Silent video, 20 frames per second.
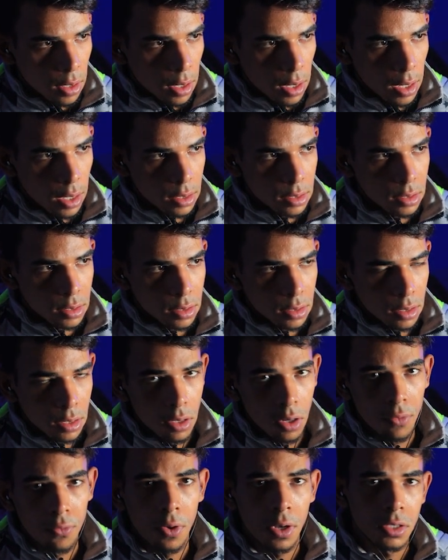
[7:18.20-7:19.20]
it's
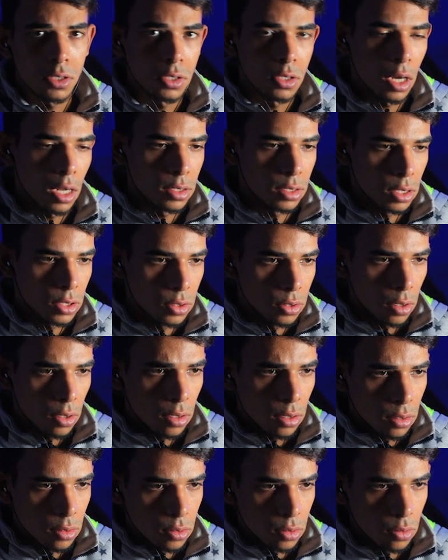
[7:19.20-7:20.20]
faster at the
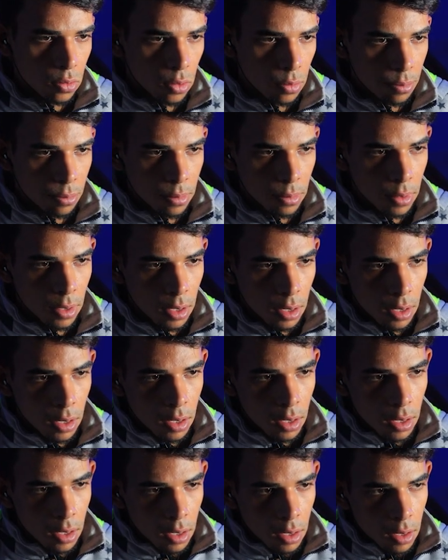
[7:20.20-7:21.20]
start, so
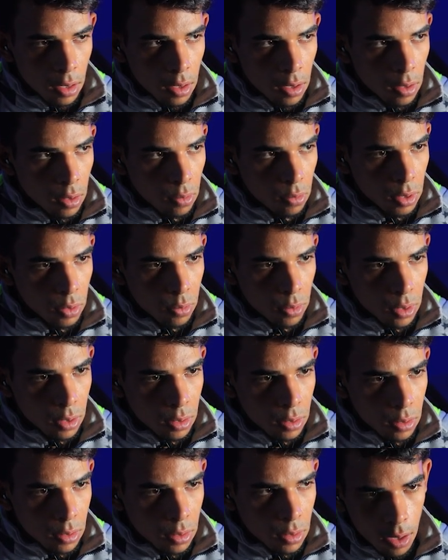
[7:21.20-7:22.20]
we
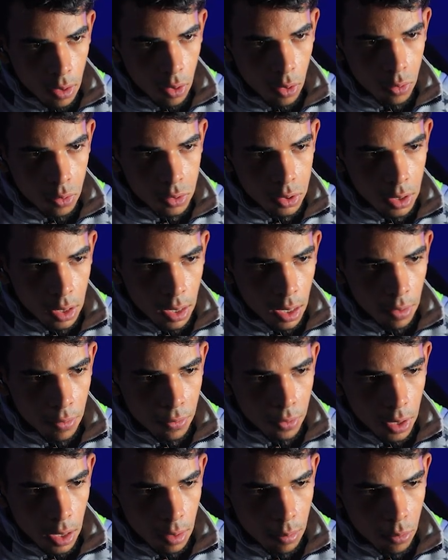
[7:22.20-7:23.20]
will go to the
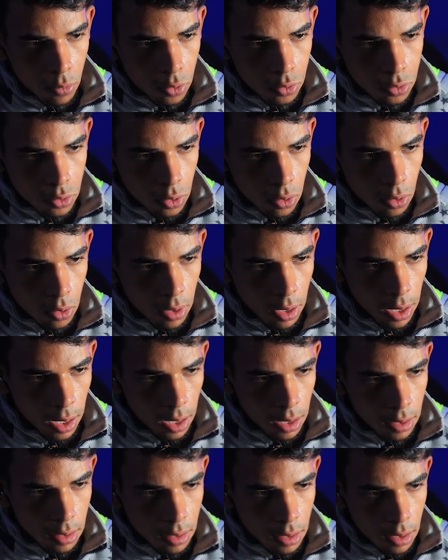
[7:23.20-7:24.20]
keyframe control
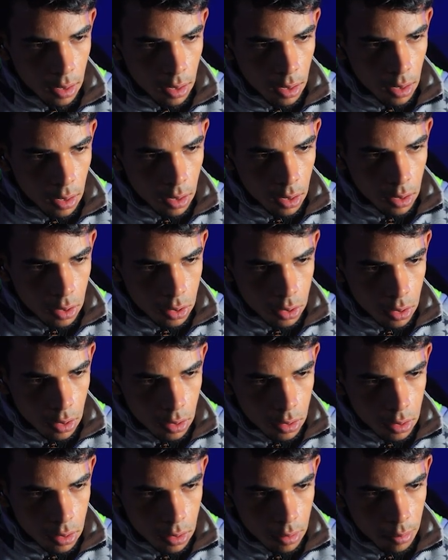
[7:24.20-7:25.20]
and
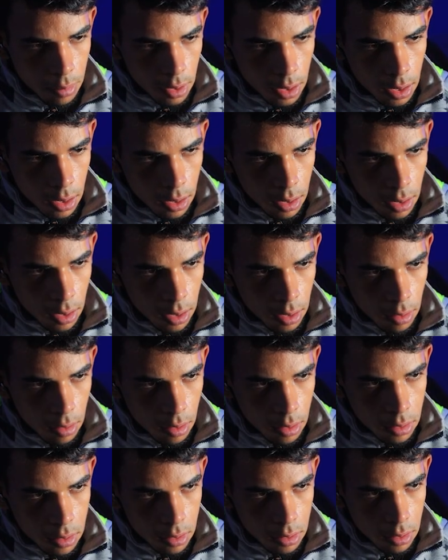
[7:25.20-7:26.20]
just make it like
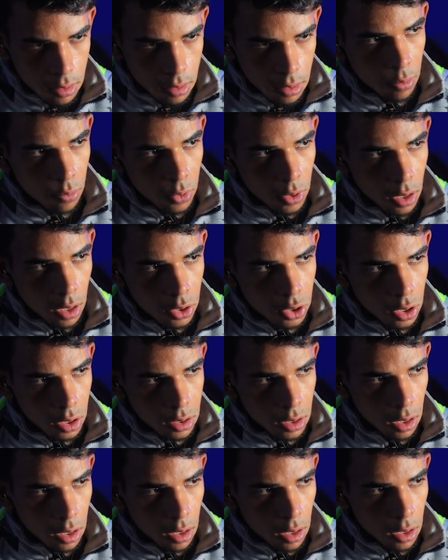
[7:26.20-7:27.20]
this. We can
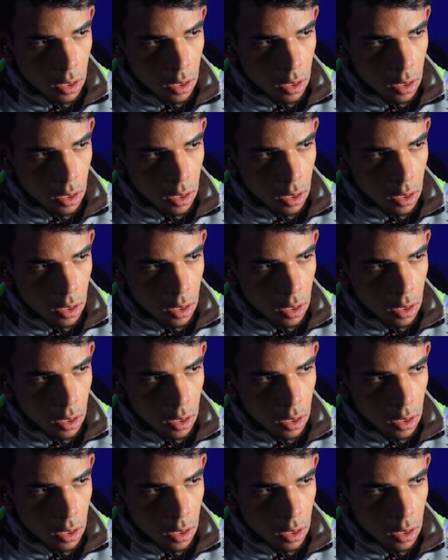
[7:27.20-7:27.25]
just,